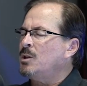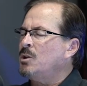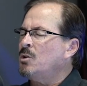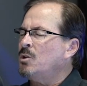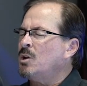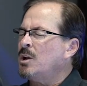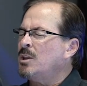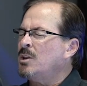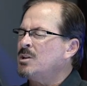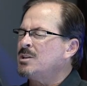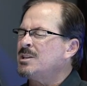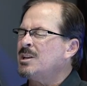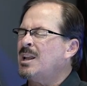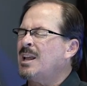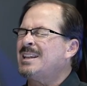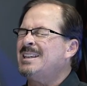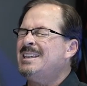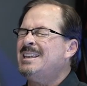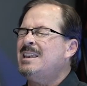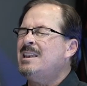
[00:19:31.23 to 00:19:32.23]
you look and there's
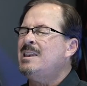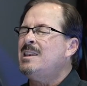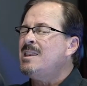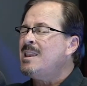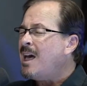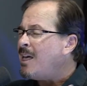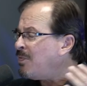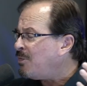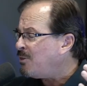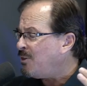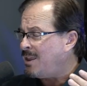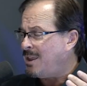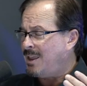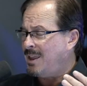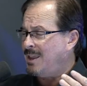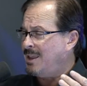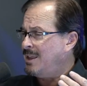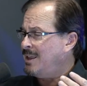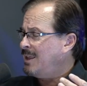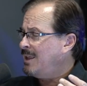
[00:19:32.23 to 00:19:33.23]
like
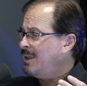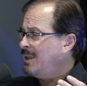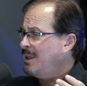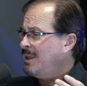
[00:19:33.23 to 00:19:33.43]
nothing,